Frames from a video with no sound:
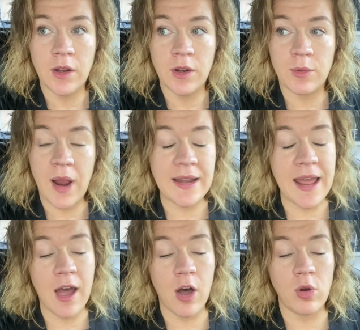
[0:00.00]
right
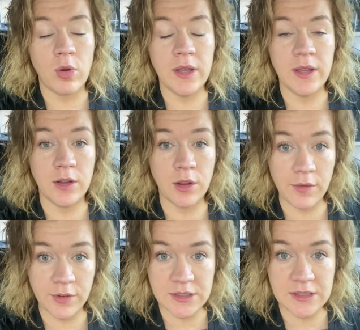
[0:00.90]
now,
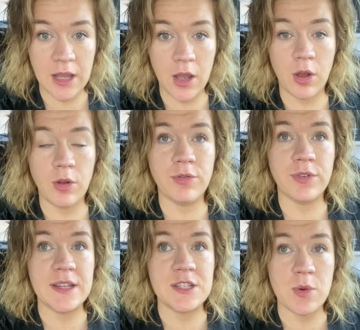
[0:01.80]
love yourself.
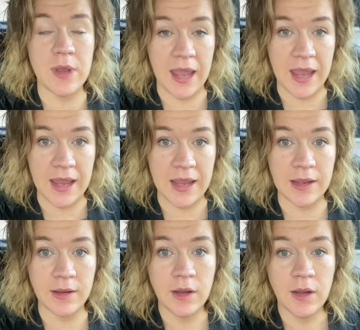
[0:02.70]
It's
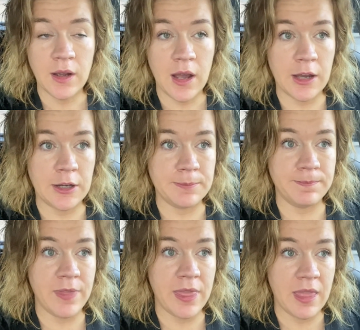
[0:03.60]
okay.
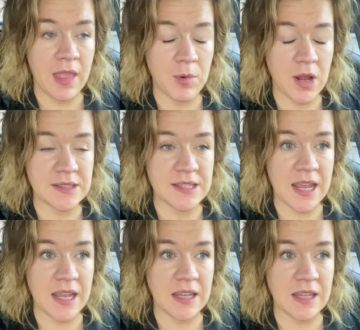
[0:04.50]
I'm not
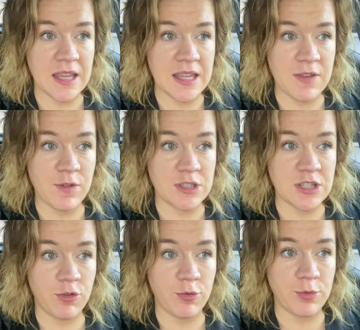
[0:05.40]
saying give
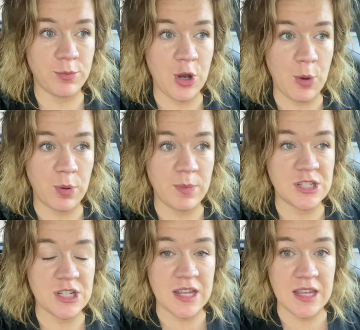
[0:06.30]
yourself,
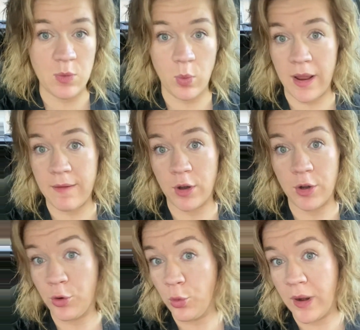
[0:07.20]
permission to eat whatever
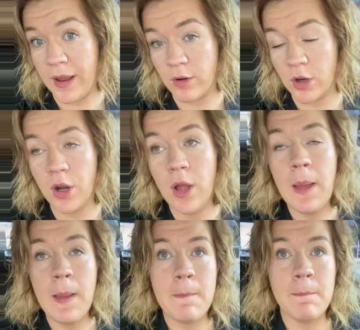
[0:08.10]
and do whatever,
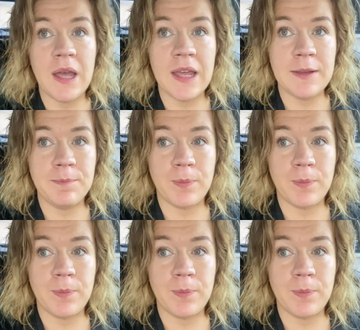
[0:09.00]
but